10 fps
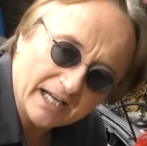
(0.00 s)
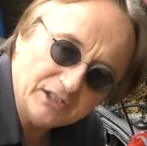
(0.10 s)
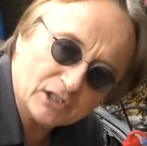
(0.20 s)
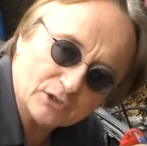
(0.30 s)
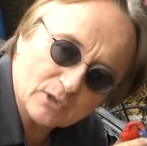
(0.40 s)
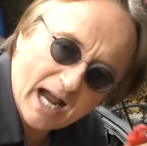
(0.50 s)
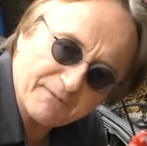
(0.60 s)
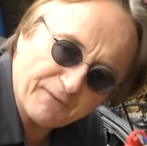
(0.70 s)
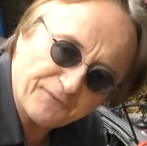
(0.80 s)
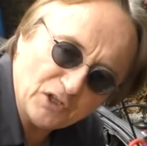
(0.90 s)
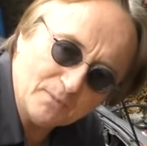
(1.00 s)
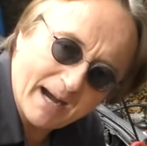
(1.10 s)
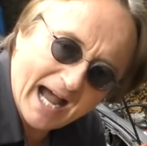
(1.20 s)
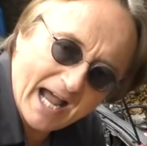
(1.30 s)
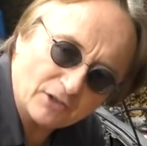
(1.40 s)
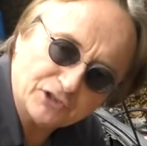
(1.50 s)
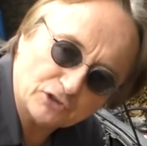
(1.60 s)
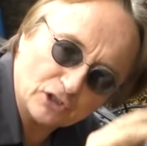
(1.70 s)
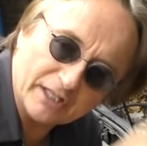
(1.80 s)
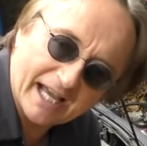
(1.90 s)
and you can drive a few miles,
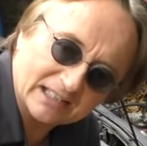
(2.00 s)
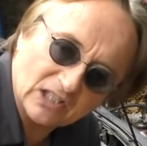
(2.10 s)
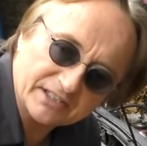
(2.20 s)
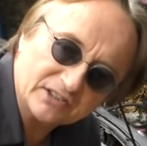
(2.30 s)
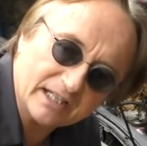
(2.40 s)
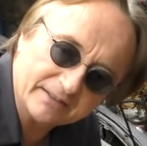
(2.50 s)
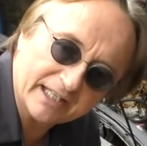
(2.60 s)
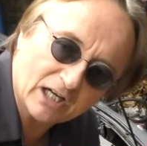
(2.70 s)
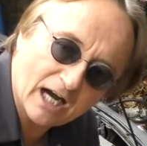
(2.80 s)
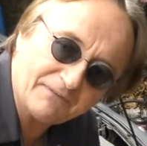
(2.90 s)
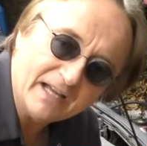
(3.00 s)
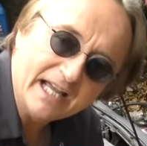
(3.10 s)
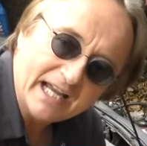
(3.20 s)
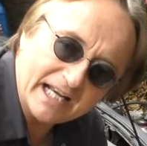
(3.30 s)
you turn the headlights and everything off,